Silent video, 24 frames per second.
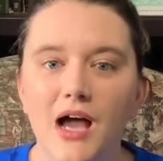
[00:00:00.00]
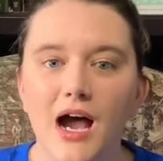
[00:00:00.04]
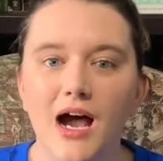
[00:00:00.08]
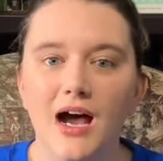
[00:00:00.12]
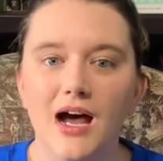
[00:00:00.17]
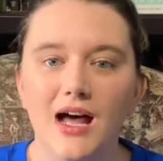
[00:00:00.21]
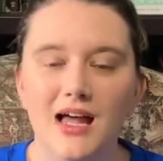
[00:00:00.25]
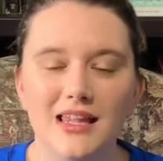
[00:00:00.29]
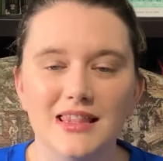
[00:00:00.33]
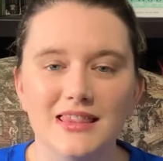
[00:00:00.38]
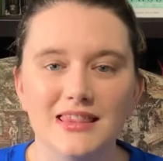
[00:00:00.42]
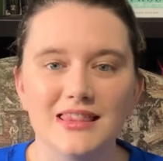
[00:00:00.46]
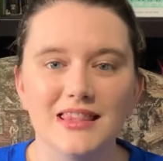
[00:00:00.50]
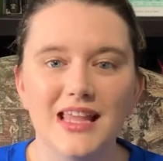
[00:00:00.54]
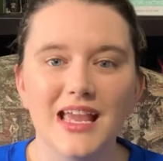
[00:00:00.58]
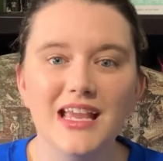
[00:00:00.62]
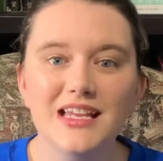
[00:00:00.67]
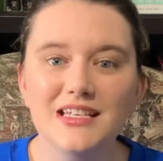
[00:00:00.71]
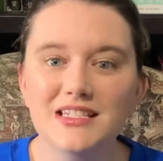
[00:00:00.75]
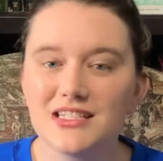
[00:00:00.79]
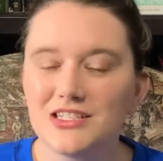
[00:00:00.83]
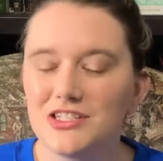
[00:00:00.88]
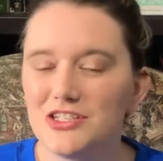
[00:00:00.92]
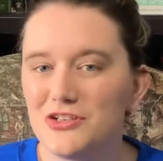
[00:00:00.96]

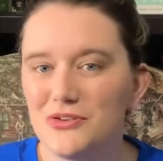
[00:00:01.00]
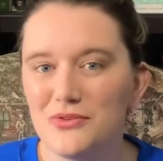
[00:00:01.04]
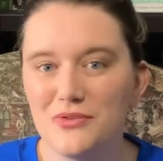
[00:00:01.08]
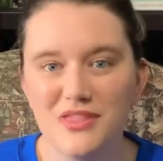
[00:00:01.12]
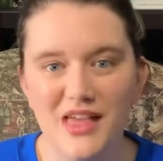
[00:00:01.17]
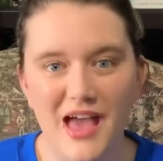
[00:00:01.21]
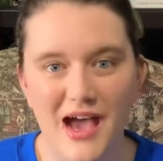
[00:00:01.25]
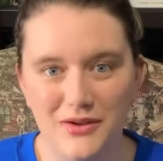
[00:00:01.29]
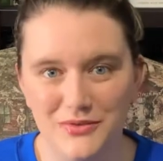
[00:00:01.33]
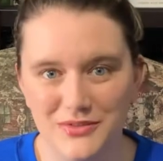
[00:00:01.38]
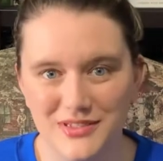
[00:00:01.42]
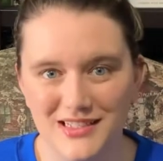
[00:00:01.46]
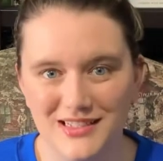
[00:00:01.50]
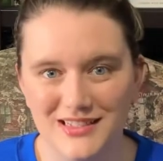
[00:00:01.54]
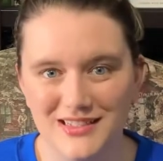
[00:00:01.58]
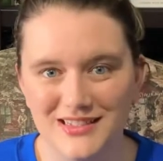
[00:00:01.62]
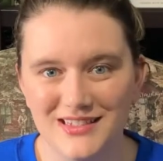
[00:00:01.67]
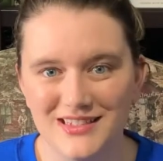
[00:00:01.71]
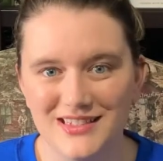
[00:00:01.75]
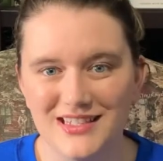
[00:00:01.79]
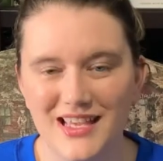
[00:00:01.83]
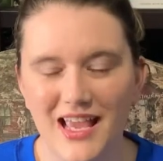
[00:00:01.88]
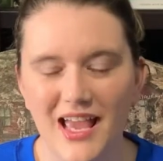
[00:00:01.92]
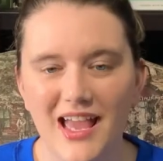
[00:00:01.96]
late
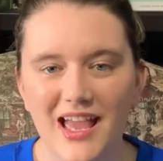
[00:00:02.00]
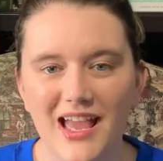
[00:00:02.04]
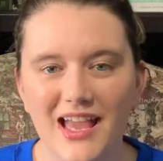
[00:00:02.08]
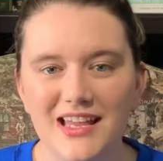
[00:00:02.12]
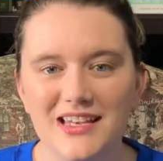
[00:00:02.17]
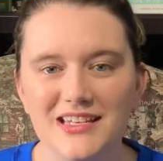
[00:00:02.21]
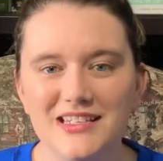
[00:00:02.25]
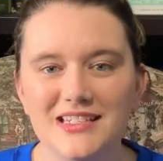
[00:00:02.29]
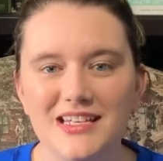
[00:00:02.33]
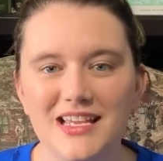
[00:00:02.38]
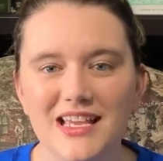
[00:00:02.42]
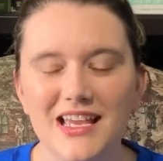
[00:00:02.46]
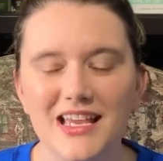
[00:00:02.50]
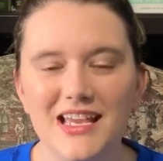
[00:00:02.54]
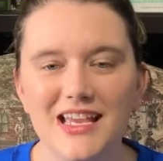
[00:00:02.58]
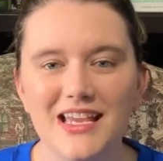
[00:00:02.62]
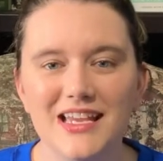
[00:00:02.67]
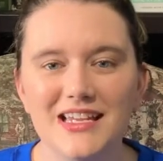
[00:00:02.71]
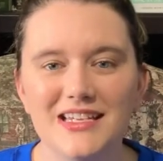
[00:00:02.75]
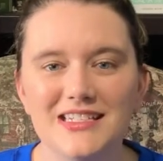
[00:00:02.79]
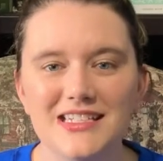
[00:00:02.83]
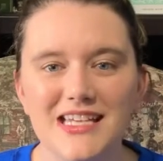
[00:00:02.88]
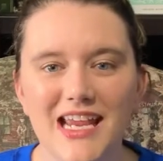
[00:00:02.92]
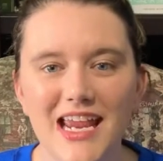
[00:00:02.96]
2000s. And
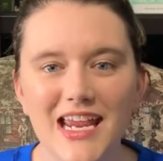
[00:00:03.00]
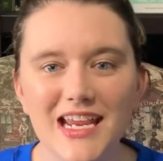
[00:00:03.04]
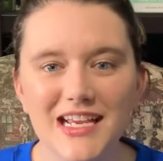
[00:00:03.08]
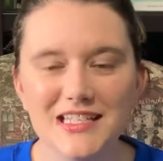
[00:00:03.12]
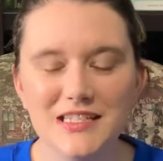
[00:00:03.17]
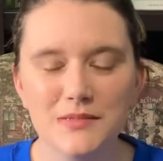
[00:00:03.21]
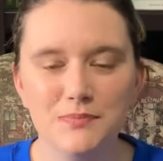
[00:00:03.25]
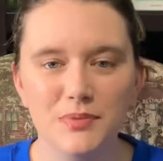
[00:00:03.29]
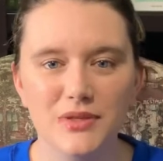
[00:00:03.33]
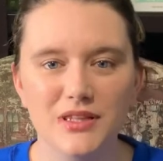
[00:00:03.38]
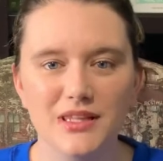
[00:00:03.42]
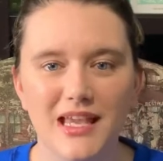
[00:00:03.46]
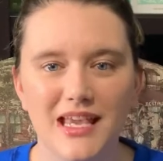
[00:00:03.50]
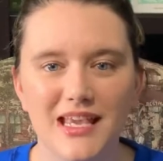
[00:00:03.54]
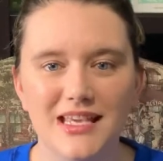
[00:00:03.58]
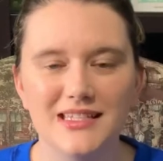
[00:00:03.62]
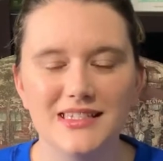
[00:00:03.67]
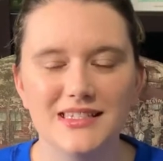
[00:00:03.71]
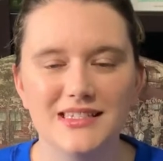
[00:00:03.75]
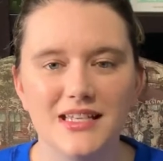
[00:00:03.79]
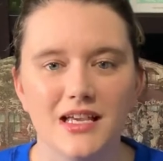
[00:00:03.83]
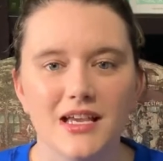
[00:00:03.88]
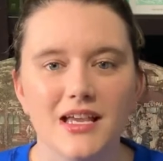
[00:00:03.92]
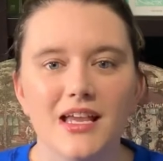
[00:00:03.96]
it takes
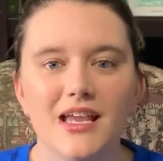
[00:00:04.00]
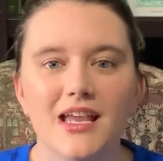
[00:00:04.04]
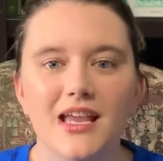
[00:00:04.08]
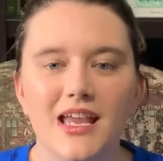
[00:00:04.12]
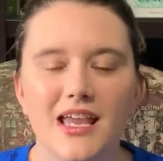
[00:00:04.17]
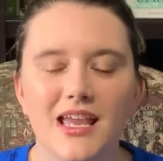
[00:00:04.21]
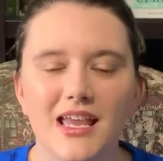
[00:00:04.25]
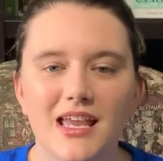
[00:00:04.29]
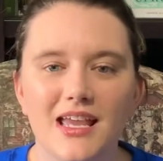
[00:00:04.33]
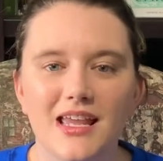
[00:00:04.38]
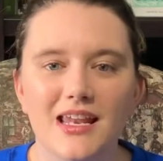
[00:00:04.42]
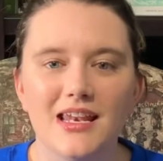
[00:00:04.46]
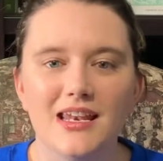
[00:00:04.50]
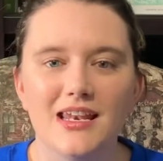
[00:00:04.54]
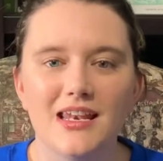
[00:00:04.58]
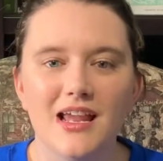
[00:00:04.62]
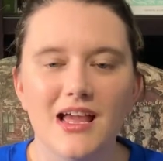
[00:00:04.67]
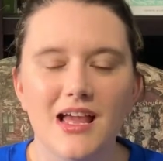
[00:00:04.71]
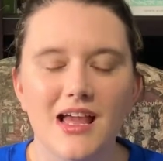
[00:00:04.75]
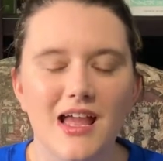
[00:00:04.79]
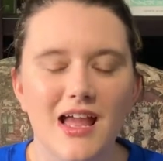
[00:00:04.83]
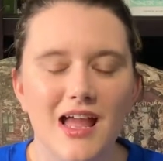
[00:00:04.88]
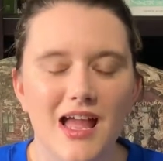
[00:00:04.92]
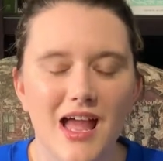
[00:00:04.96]
place in
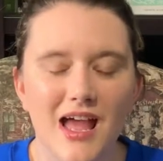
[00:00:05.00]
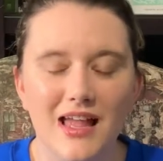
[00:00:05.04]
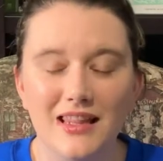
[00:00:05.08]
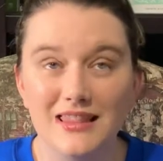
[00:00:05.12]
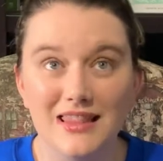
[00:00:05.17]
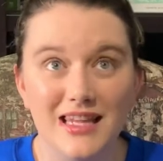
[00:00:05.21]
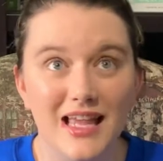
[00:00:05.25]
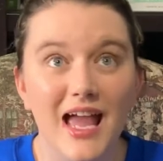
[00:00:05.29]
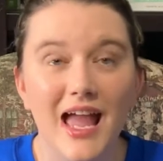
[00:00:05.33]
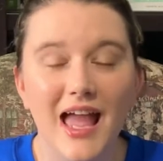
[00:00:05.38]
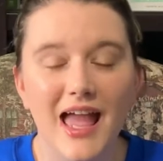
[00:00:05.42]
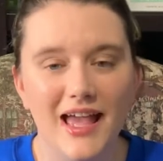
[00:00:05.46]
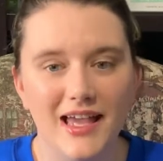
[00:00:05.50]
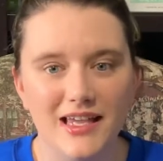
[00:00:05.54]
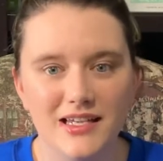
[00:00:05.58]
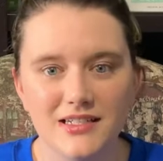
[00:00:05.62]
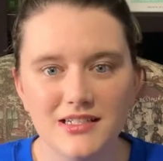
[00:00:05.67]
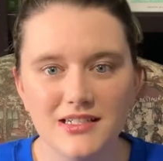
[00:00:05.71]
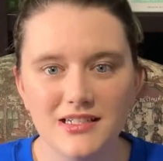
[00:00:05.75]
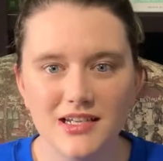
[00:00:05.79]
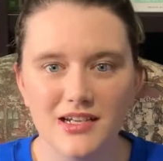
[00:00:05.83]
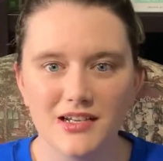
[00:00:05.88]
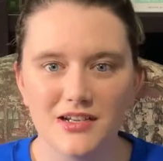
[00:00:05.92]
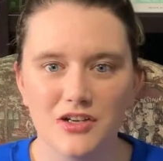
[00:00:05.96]
a
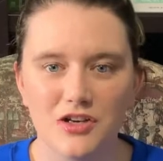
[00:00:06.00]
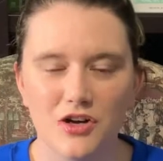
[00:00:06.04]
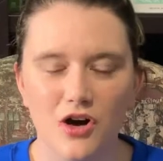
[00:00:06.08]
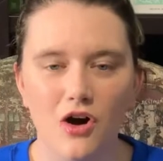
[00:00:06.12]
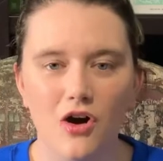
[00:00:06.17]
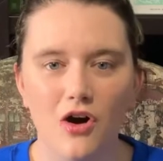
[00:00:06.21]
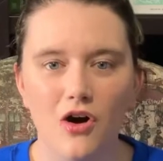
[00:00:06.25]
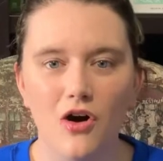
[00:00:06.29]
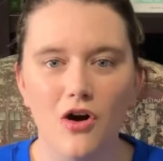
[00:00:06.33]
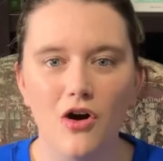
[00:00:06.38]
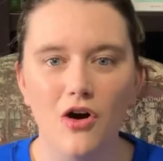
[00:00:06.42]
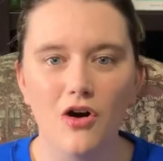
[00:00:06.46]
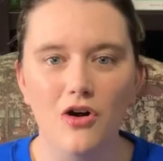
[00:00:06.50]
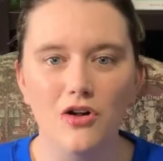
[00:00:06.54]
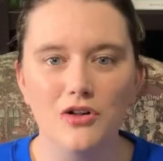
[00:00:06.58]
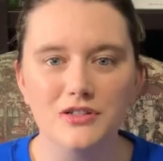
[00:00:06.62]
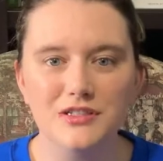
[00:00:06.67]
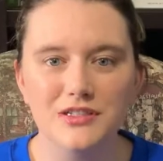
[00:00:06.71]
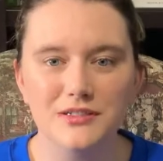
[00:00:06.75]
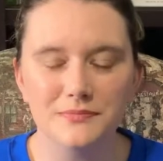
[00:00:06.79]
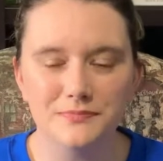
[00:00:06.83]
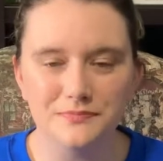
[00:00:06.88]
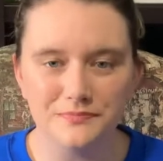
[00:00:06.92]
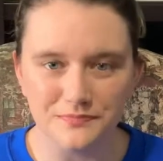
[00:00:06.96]
land
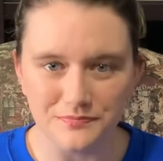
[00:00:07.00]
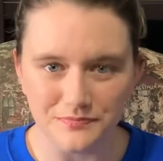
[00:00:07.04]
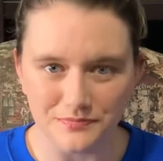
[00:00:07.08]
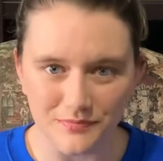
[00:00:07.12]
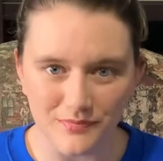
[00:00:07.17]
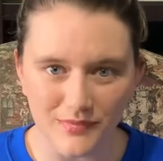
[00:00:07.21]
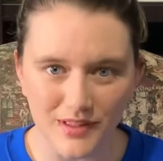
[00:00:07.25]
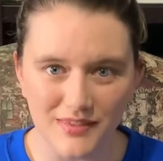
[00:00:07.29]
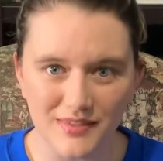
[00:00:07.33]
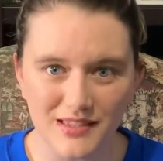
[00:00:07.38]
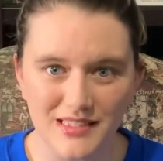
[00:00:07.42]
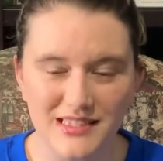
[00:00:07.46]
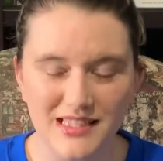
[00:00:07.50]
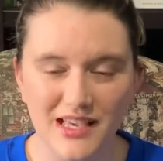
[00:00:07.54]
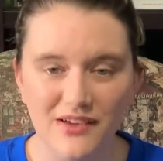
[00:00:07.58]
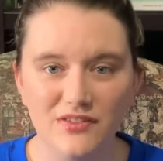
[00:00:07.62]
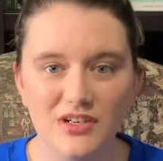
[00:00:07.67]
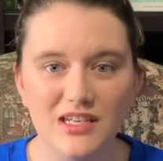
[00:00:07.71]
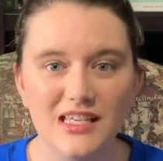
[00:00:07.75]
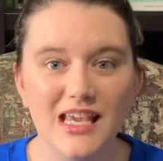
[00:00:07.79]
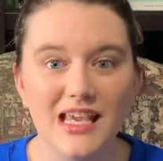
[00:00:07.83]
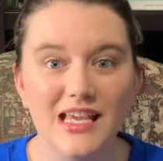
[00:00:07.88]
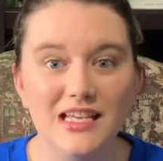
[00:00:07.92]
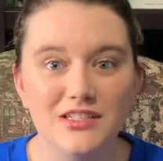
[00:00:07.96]
called the Seven
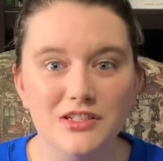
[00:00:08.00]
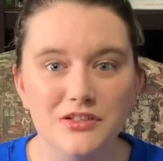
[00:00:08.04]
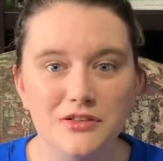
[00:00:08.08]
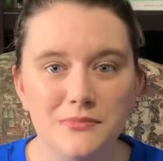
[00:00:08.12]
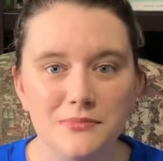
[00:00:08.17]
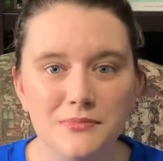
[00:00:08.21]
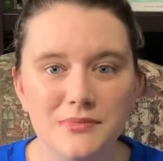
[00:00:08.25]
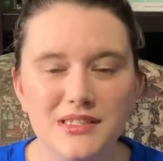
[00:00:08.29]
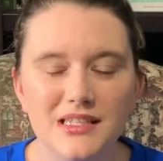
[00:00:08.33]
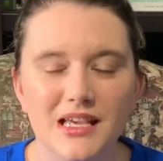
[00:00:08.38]
Kingdoms